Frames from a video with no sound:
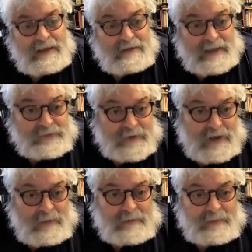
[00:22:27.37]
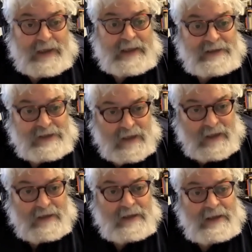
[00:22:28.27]
That's what human beings
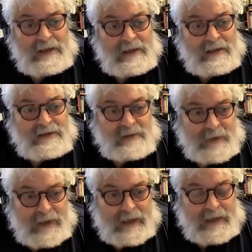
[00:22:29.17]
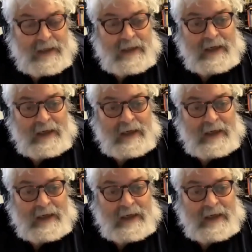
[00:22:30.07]
are, to me.